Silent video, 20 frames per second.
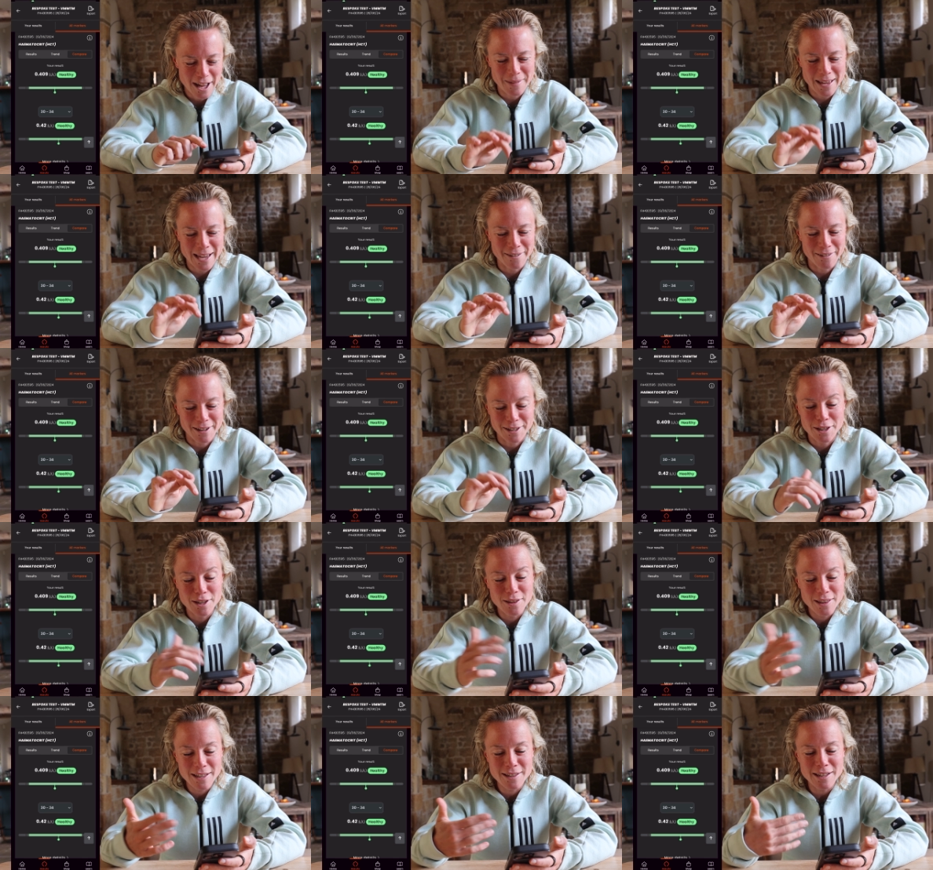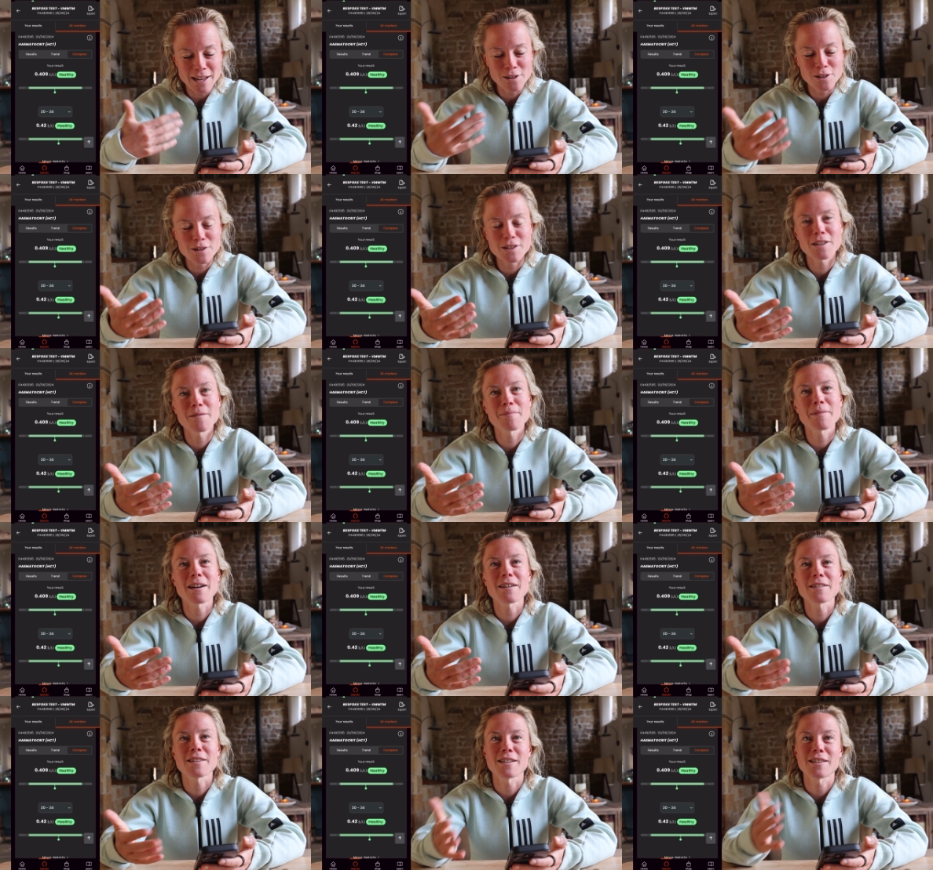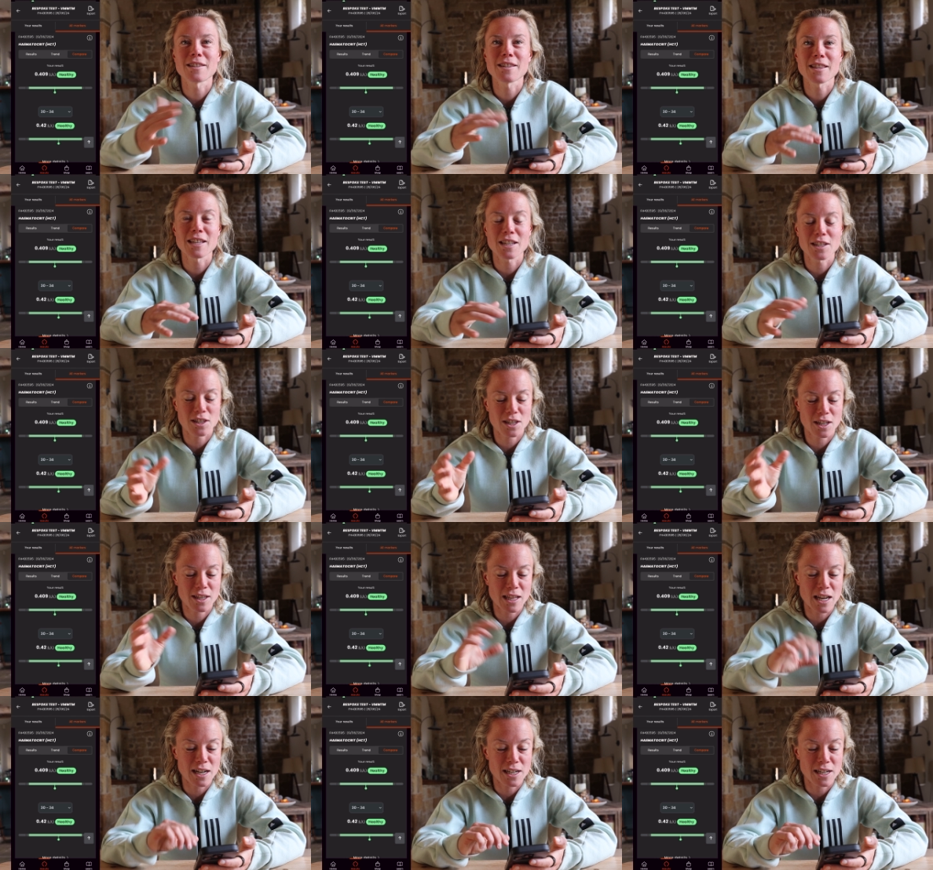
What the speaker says: Anyway, so there's like lots of comparisons and things you can